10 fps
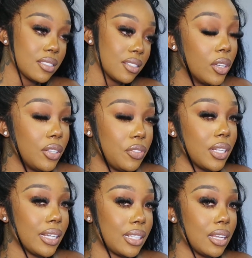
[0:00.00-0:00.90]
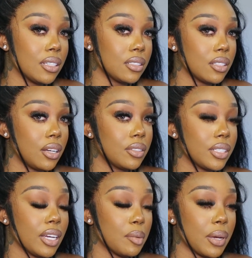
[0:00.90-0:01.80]
Only if you like that look, though. I don't
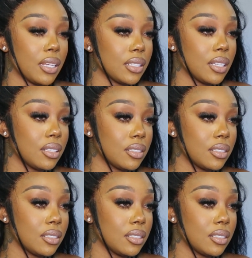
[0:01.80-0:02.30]
think everybody like that.